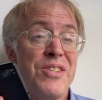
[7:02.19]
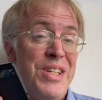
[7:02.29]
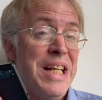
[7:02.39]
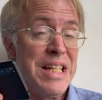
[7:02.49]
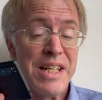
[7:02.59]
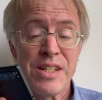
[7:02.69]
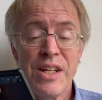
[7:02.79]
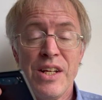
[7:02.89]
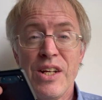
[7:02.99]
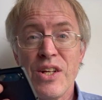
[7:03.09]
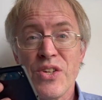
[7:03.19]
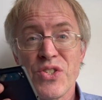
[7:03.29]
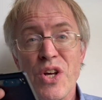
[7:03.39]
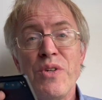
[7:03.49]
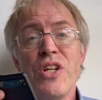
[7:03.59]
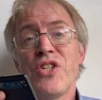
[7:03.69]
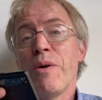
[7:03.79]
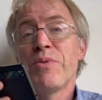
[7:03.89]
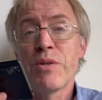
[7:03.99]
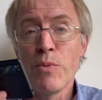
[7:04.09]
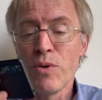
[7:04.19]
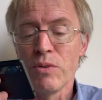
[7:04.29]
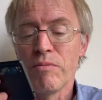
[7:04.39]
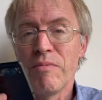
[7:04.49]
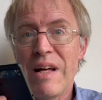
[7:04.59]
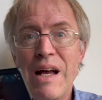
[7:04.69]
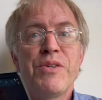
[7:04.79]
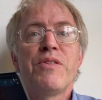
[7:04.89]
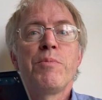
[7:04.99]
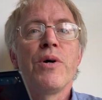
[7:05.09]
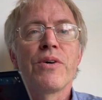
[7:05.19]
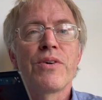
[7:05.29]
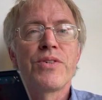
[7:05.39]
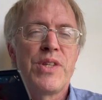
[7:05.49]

is needed, Sony ships them all out of the box.